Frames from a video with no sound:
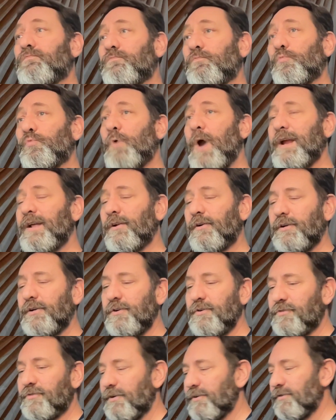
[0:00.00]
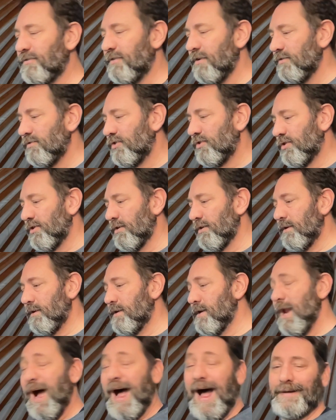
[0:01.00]
regular users should
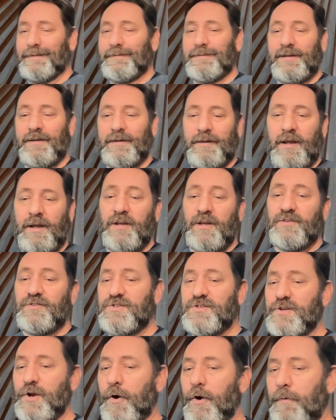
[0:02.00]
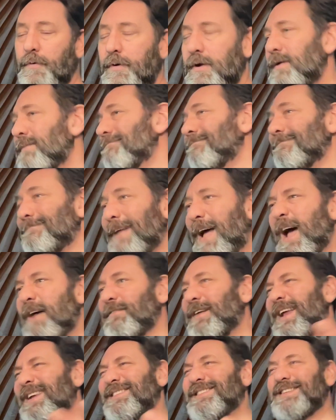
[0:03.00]
not. So I've
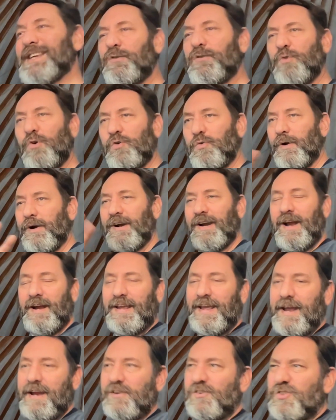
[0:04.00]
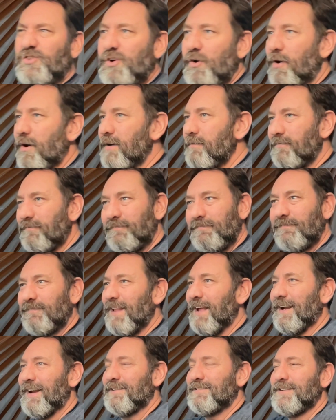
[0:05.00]
got a SQL query. I can't show it.
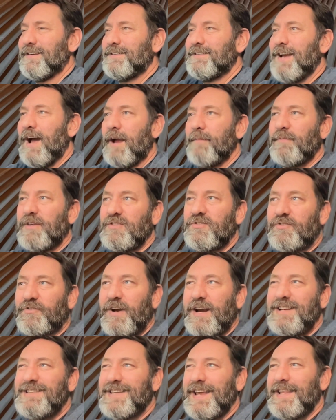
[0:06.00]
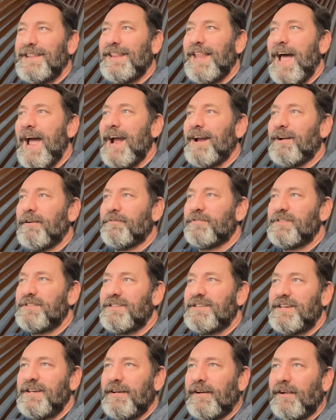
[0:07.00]
Like I said, time constraints and lack of
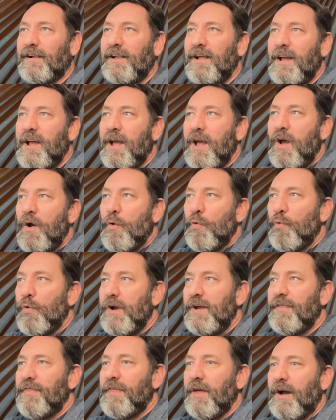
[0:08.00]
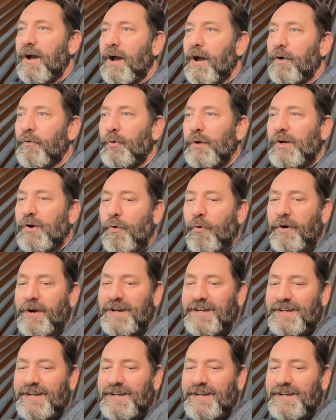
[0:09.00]
skill with recording